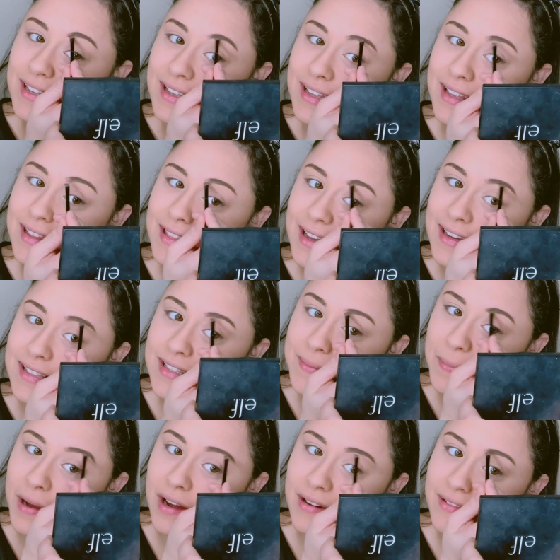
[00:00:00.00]
in that
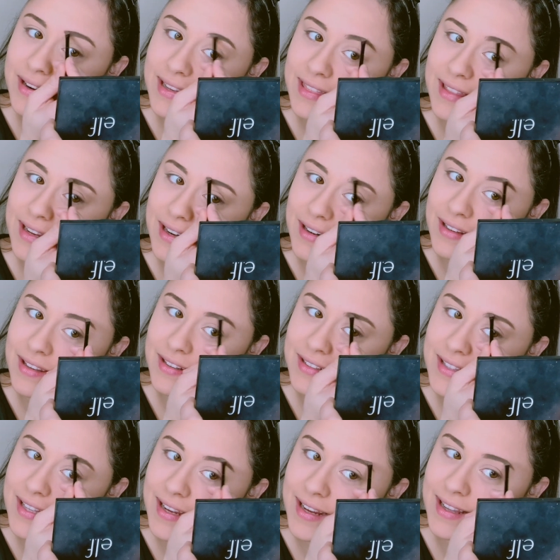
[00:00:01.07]
spot right there. It
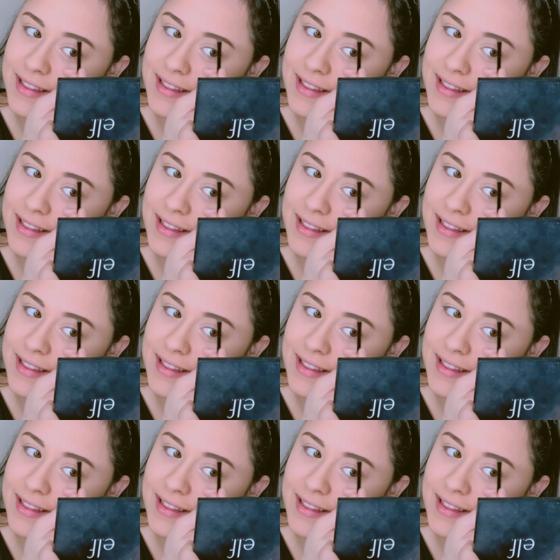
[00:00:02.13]
looks like I